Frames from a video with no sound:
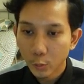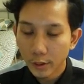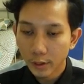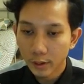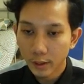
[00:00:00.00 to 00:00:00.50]

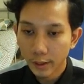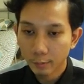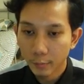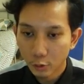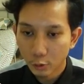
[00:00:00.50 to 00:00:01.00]
with the
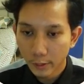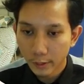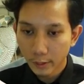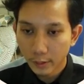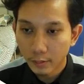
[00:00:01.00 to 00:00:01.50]
right mouse
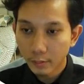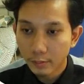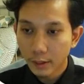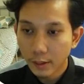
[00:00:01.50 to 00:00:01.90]
button,